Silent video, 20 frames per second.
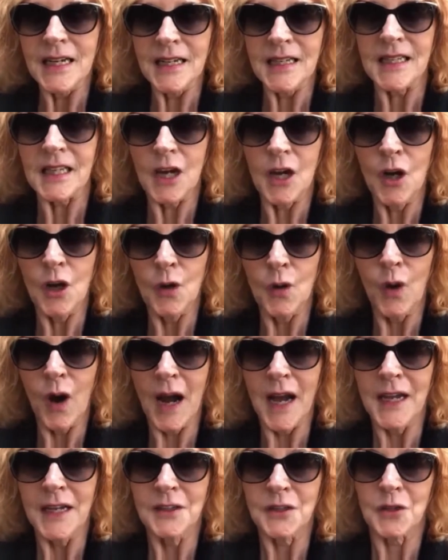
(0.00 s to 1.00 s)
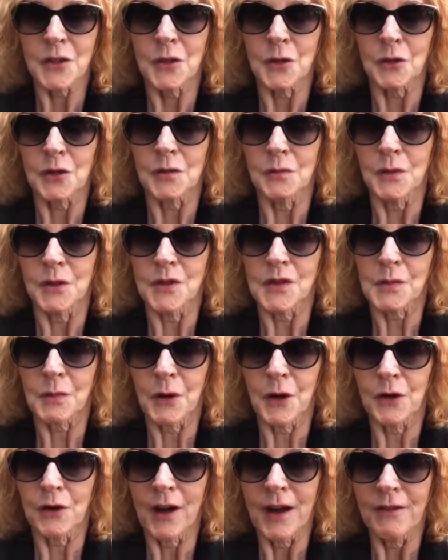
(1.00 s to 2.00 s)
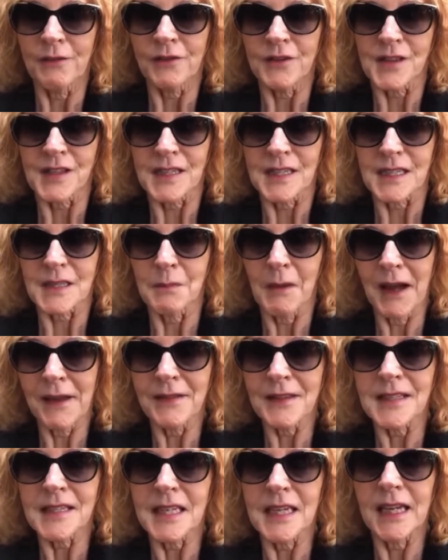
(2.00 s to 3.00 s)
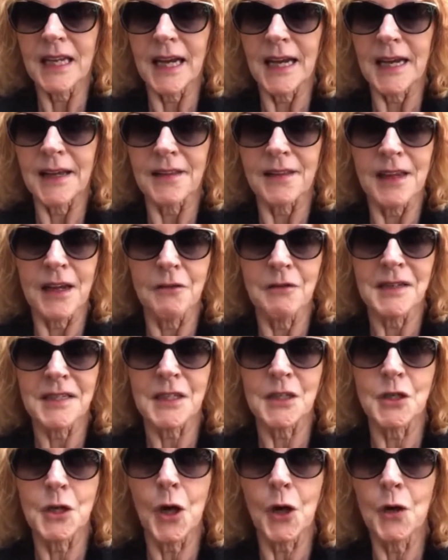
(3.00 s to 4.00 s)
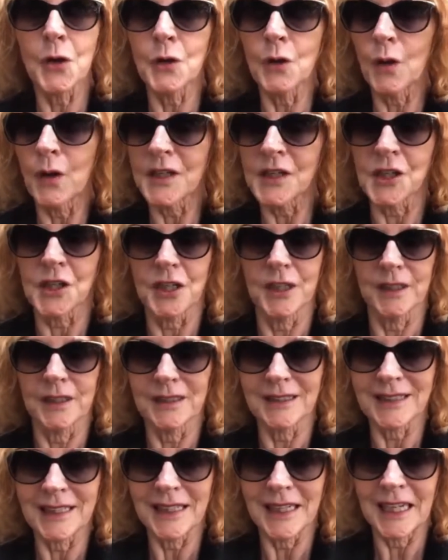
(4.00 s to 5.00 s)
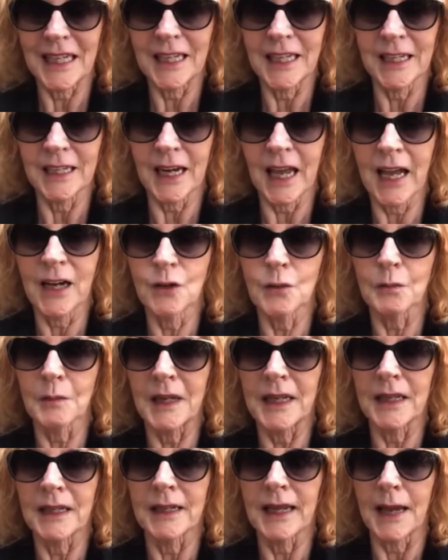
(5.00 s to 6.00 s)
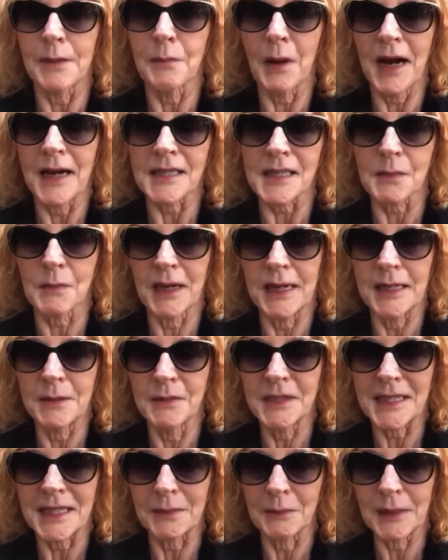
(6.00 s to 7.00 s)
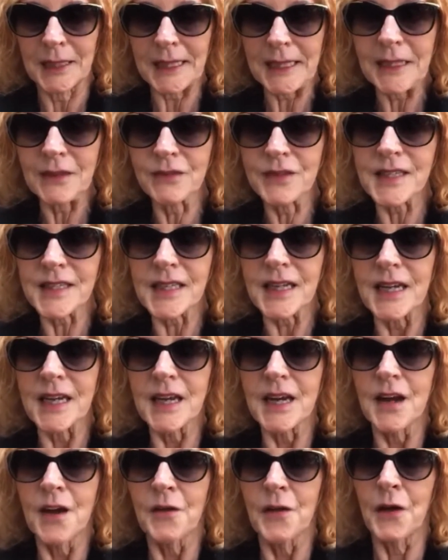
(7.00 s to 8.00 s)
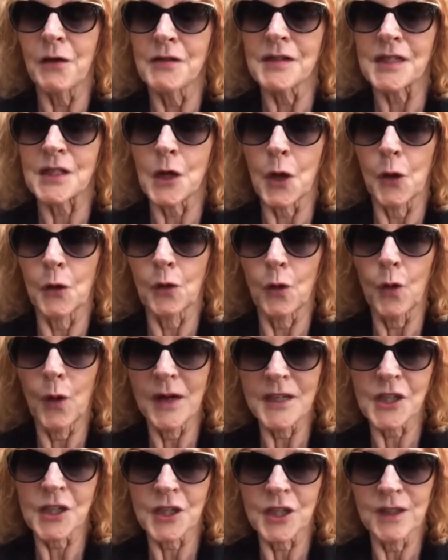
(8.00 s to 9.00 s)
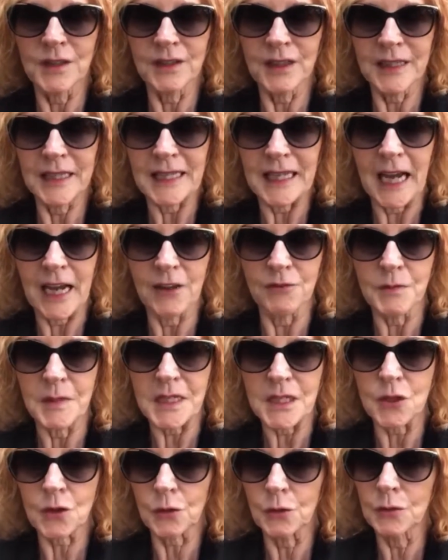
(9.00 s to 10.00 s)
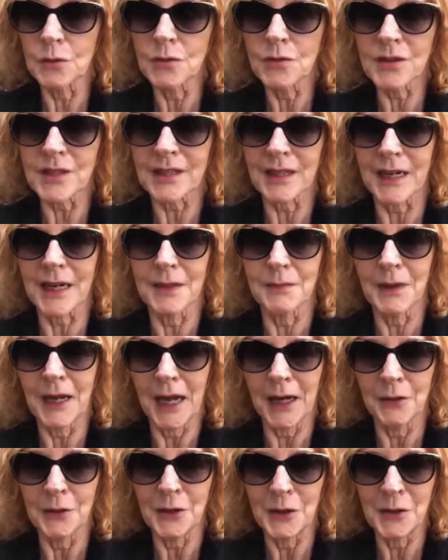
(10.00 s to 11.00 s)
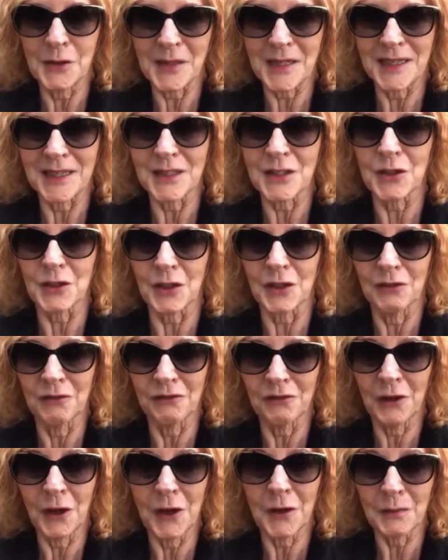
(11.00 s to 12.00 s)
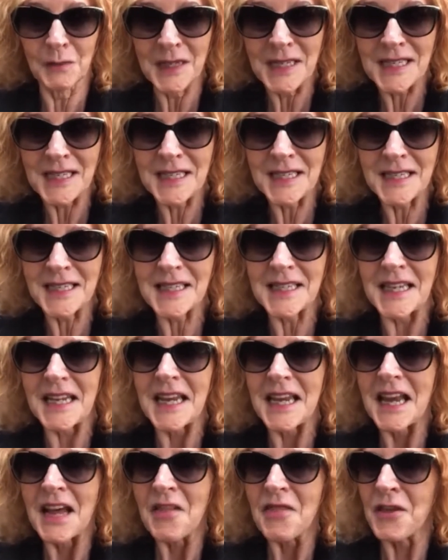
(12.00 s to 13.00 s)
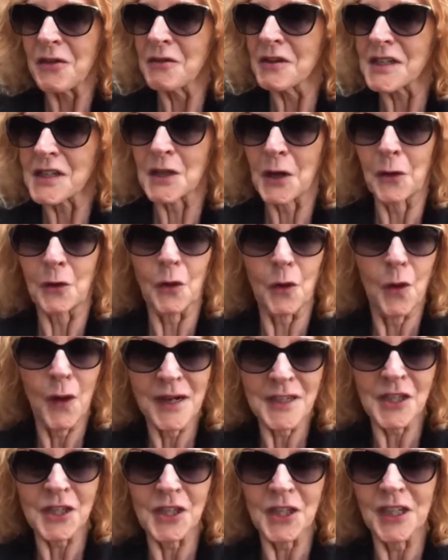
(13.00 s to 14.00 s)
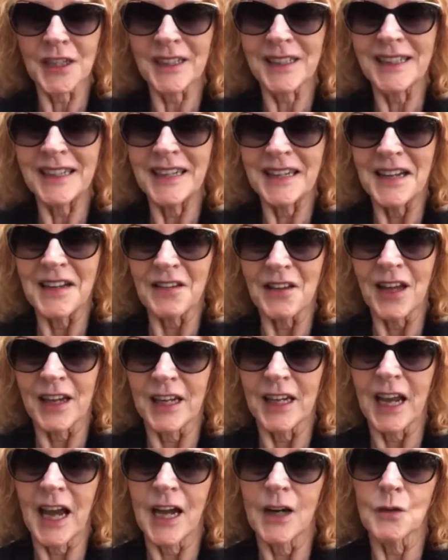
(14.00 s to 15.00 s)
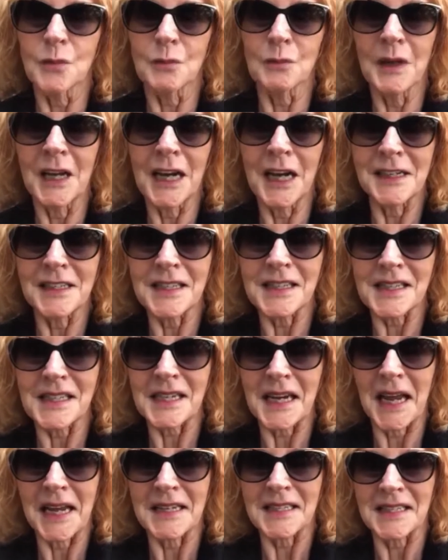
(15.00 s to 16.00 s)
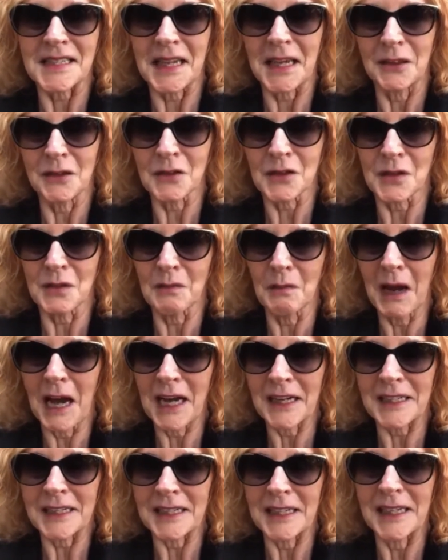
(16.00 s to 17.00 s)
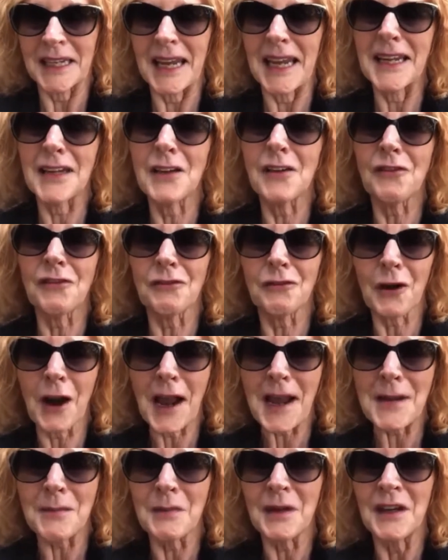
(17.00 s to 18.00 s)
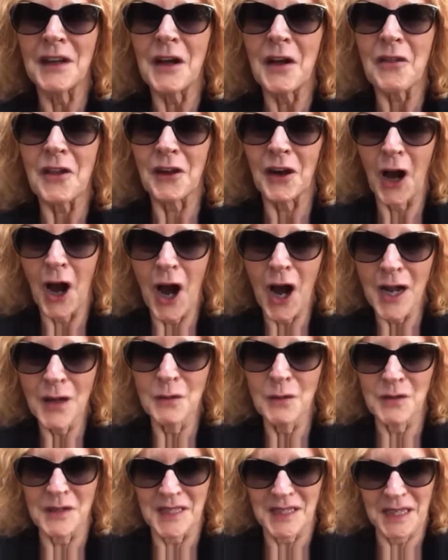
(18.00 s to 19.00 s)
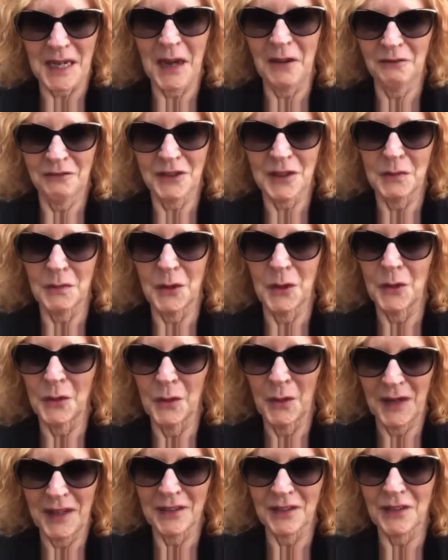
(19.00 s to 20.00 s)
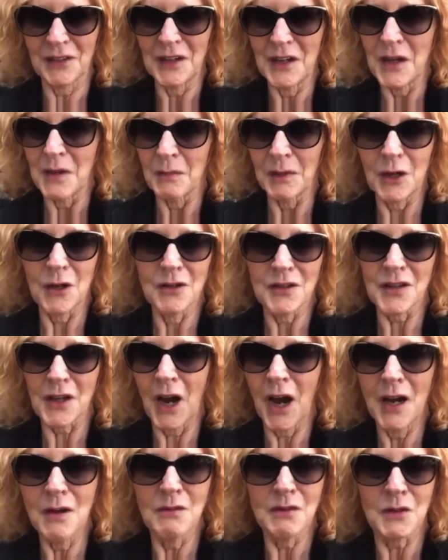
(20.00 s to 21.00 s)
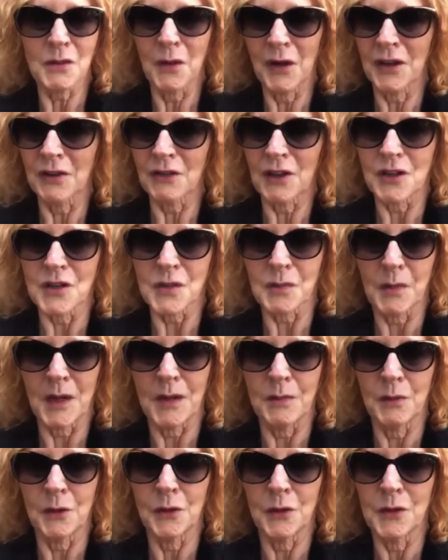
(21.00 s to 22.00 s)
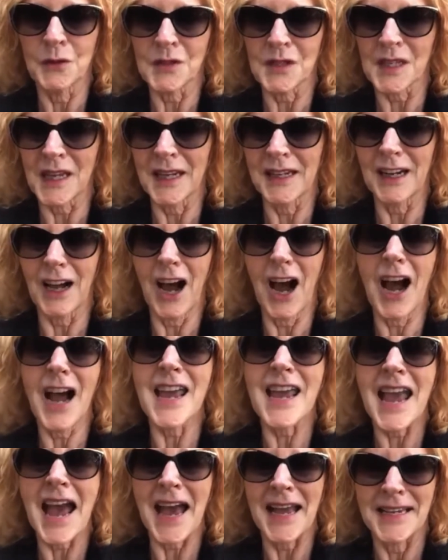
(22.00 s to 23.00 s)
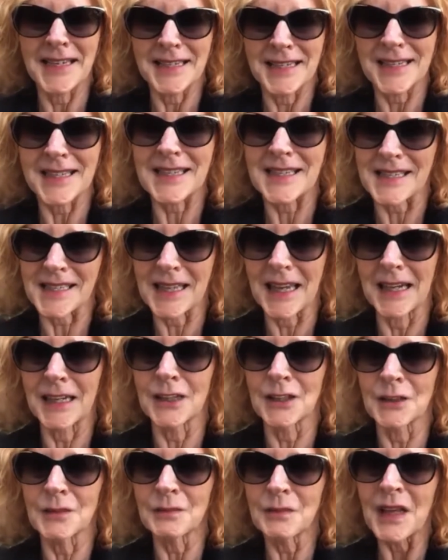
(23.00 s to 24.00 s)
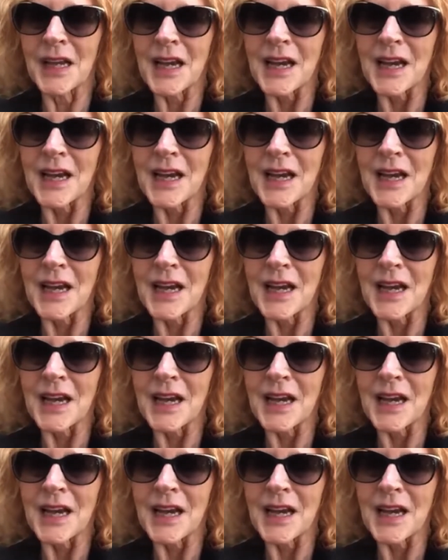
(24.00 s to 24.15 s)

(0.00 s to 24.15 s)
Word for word: So I undertook the Boost program for six months. Uh, there is no question that Ian helped me get past my limiting beliefs. There is no question that he gave me tools that I'm now using to convert business. There is no question that he helped me understand sales and marketing in a frame that I was comfortable with, because I was one of those people who said, I hate to sell.